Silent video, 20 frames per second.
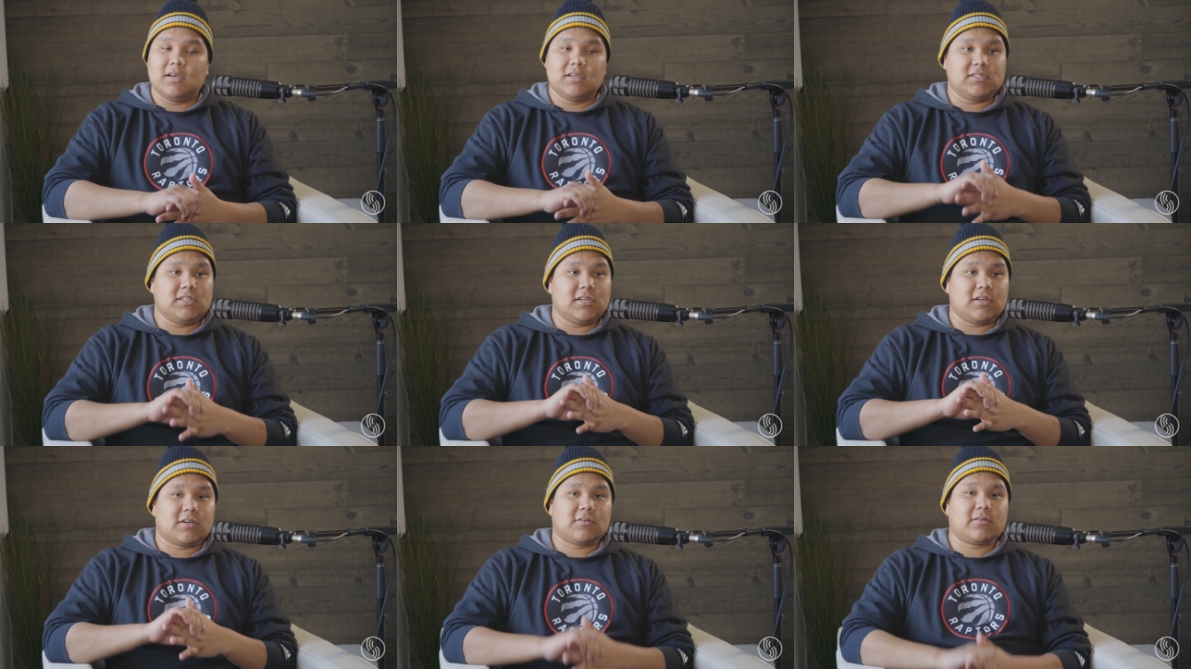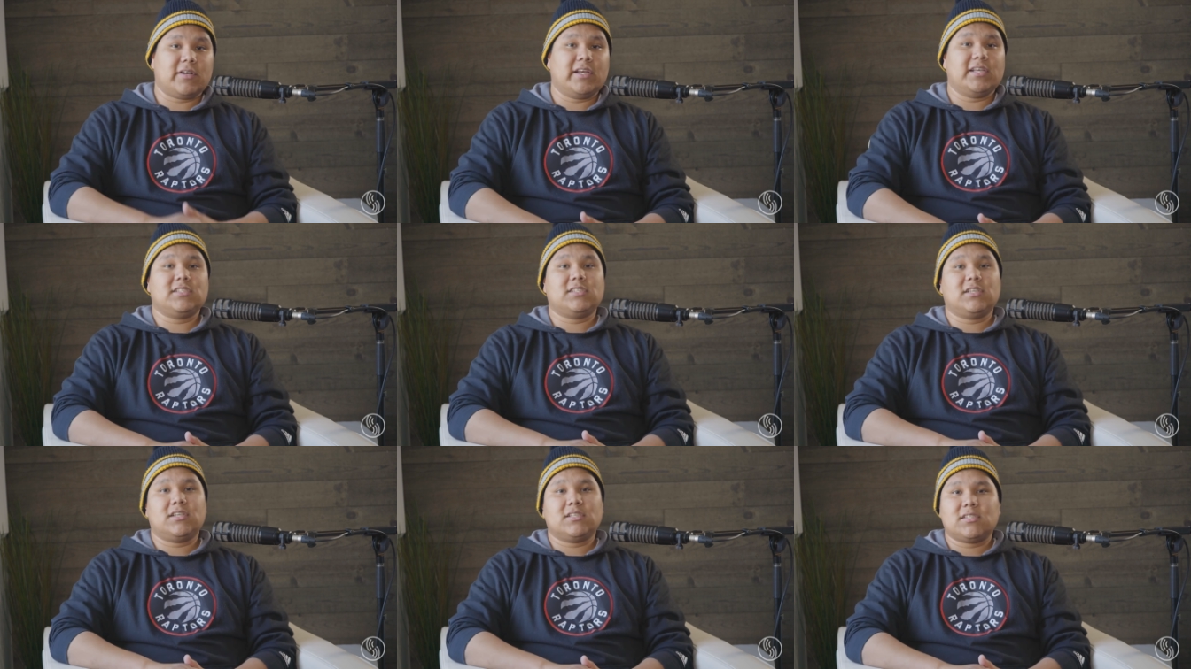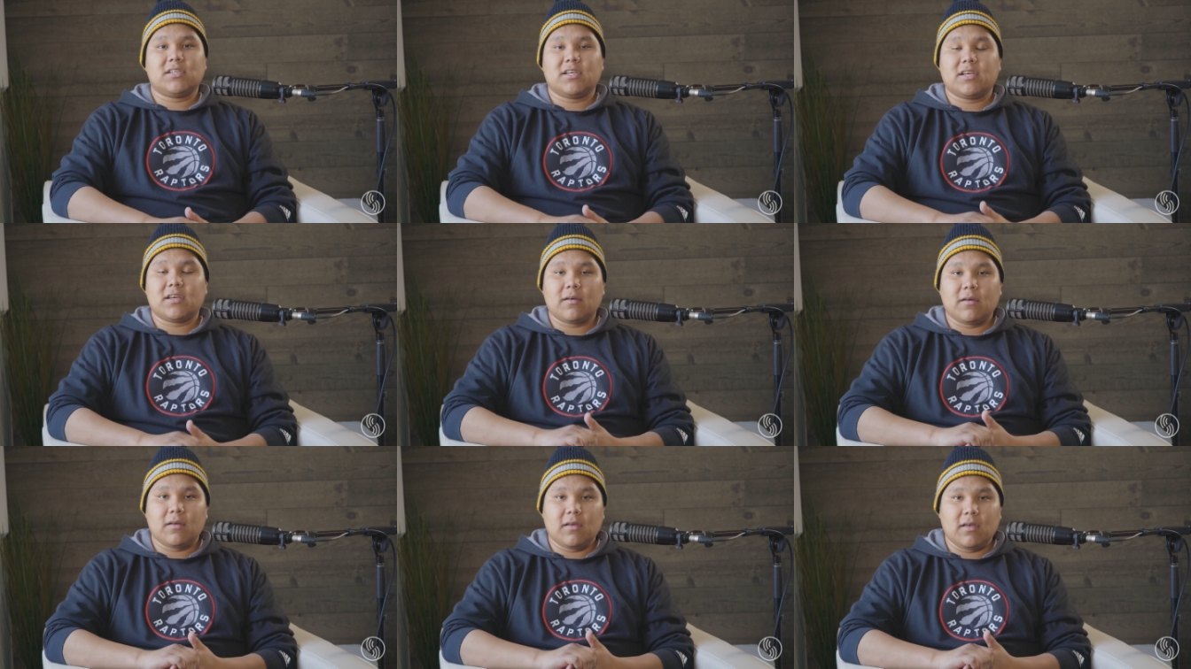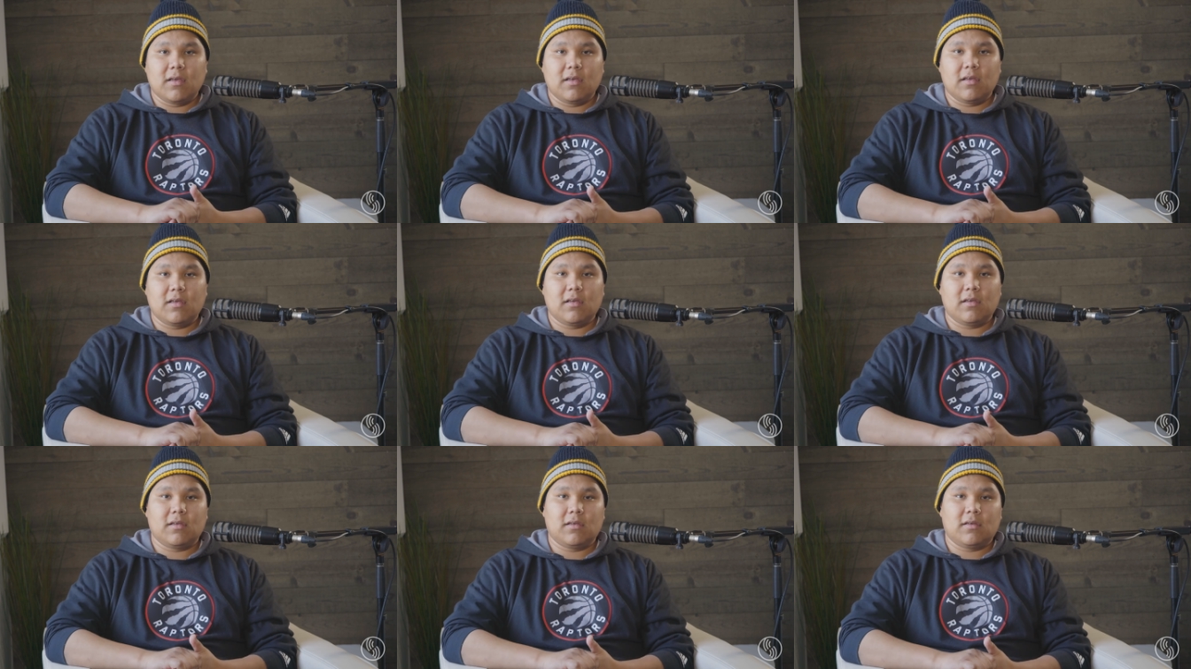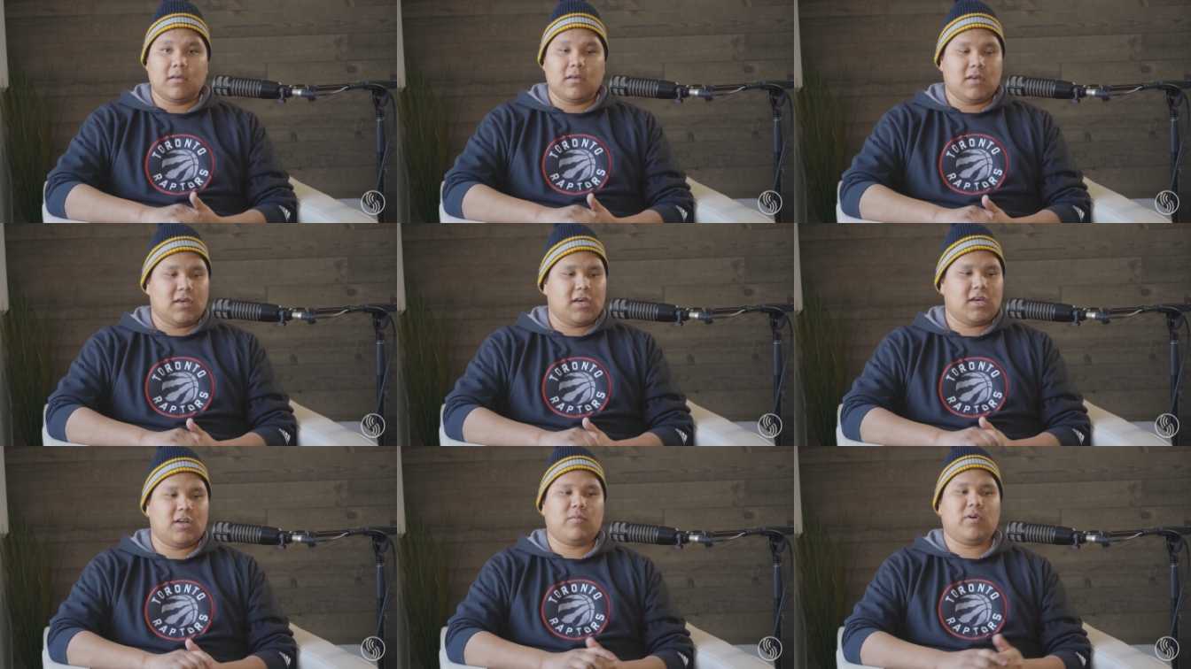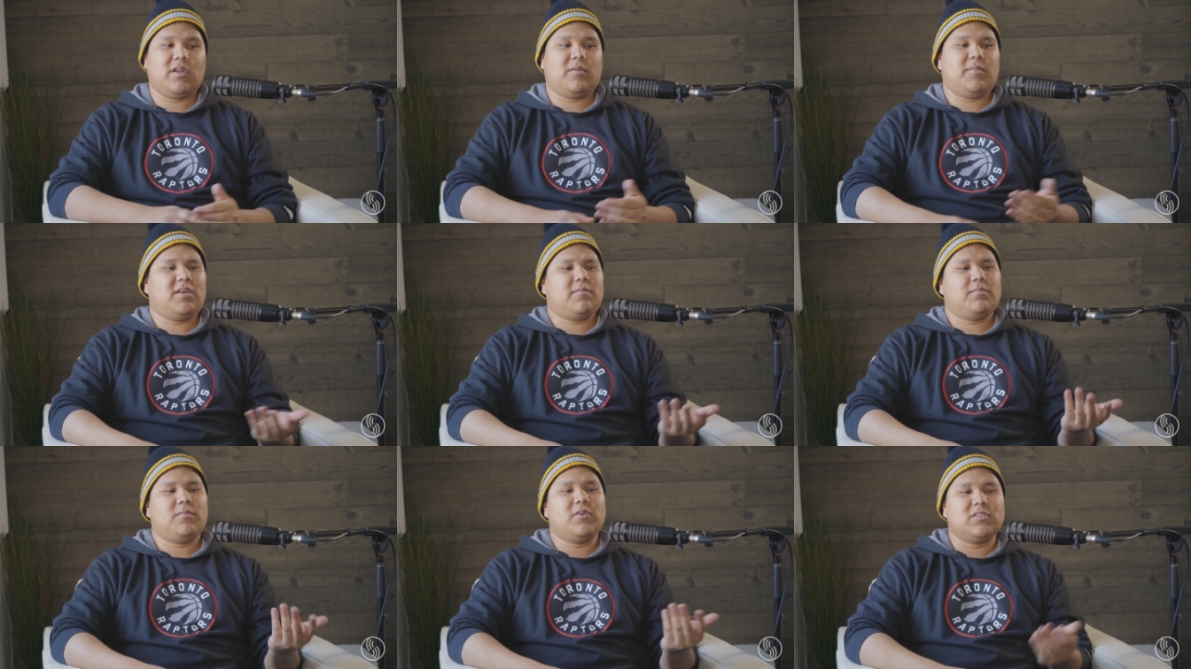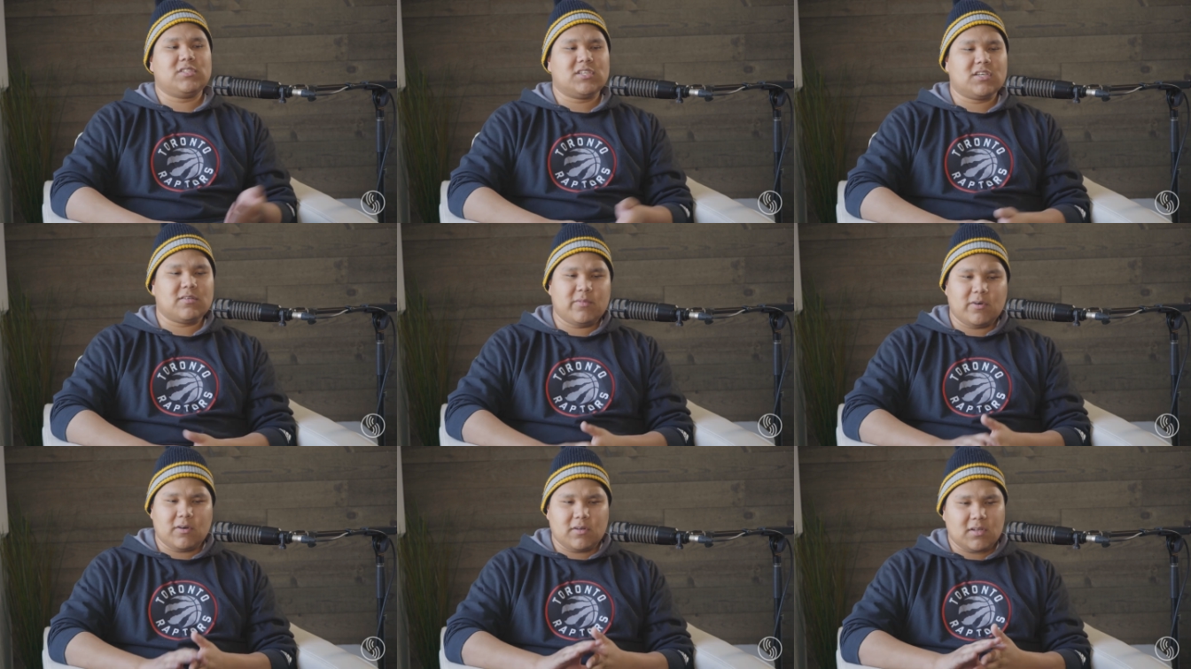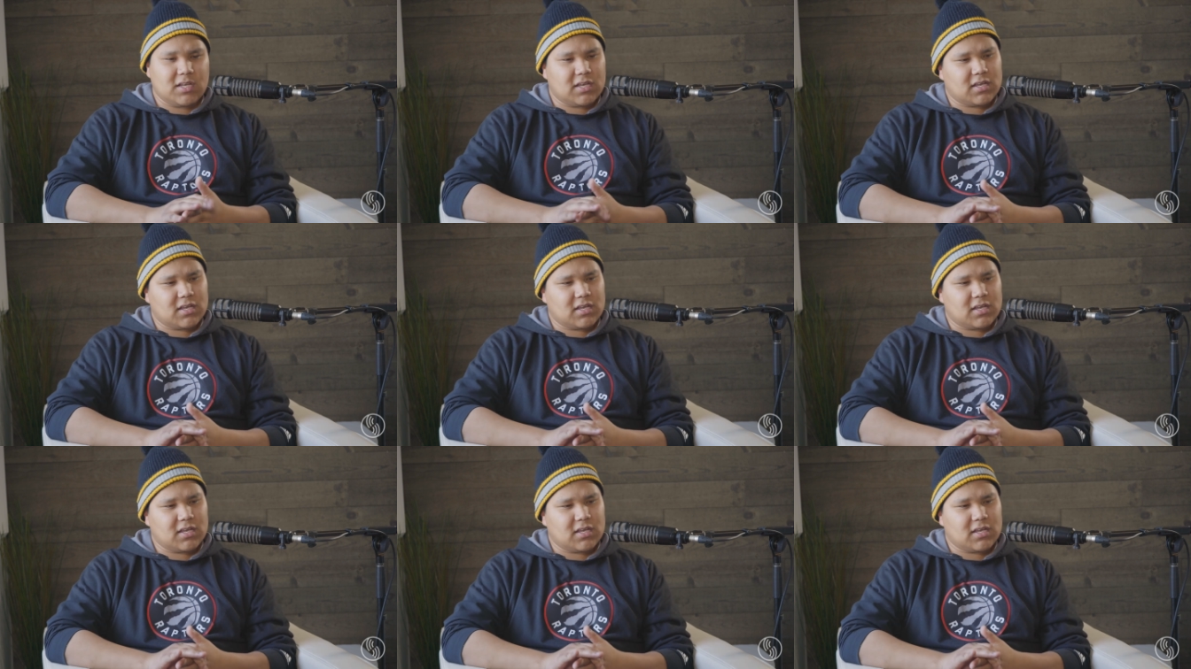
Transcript: It's the craziest thing. I don't want to make music about,